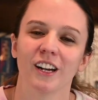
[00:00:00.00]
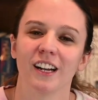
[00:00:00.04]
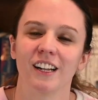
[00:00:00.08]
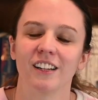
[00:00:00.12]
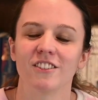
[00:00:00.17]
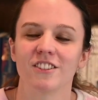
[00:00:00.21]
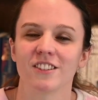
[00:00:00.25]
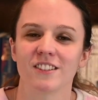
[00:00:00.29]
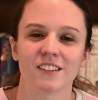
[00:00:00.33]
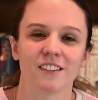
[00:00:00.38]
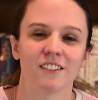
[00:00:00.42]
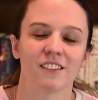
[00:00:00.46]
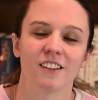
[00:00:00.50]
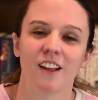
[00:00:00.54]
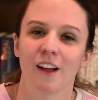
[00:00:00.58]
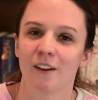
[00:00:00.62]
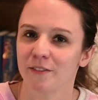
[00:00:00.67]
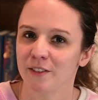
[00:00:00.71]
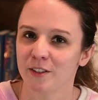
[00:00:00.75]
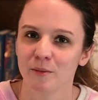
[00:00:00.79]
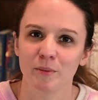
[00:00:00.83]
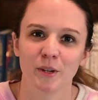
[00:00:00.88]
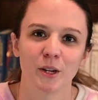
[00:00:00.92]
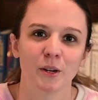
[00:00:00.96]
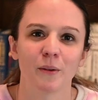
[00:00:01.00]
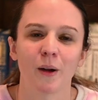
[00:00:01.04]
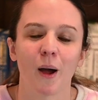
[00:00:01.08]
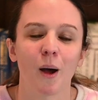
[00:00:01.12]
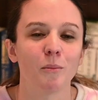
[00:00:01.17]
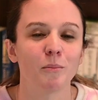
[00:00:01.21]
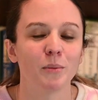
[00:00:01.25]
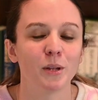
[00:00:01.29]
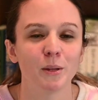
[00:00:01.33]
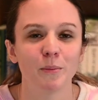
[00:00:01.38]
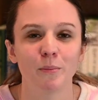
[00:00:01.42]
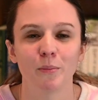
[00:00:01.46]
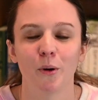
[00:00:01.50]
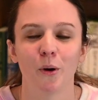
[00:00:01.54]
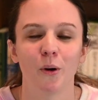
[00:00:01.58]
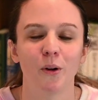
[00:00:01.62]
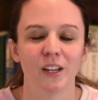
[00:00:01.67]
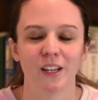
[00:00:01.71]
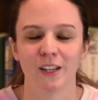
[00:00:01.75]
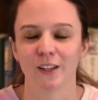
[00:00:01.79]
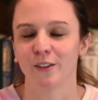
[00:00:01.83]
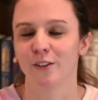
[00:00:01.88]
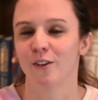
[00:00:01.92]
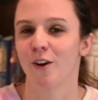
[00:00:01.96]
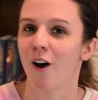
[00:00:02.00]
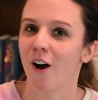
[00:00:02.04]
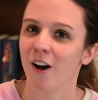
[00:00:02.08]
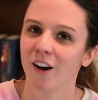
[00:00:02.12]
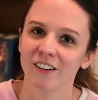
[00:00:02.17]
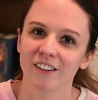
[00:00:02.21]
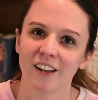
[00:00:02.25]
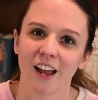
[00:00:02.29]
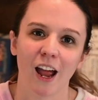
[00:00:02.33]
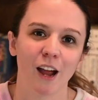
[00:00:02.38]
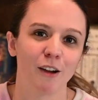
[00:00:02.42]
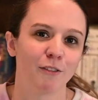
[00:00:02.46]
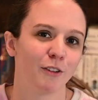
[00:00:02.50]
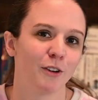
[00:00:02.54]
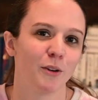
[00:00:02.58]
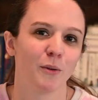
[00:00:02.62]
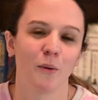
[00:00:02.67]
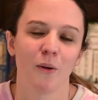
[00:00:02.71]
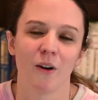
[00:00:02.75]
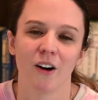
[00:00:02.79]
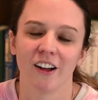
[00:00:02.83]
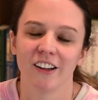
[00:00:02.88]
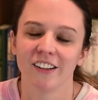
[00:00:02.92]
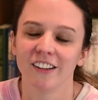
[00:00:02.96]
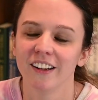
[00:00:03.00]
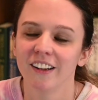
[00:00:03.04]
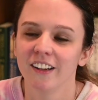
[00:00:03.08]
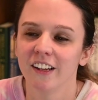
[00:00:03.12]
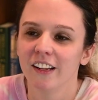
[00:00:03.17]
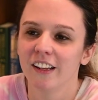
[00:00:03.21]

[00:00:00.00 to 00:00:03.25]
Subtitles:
and just loves to be around people. He can talk to everyone.